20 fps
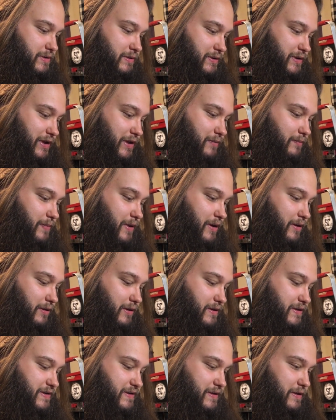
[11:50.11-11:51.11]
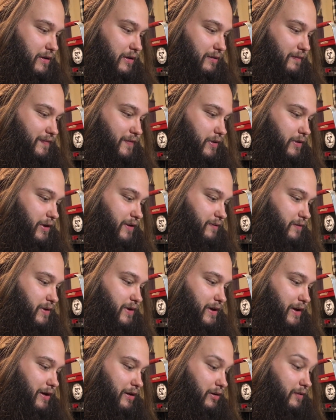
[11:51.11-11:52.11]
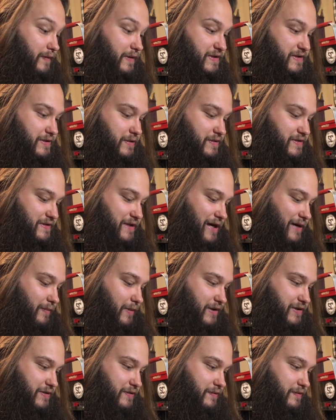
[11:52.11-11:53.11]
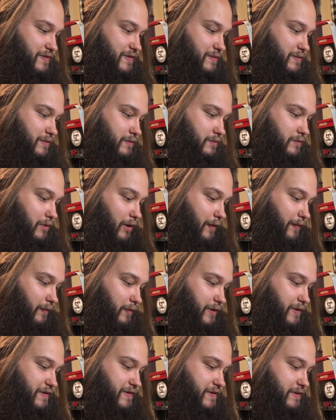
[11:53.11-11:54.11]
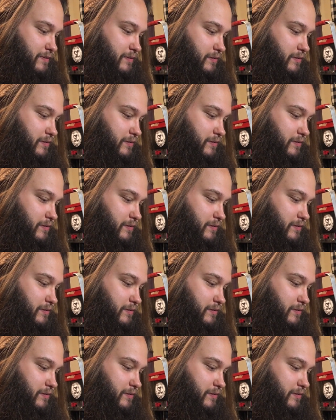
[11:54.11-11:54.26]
10 pellets of 33 cal. These do stack by 2s, not 3s.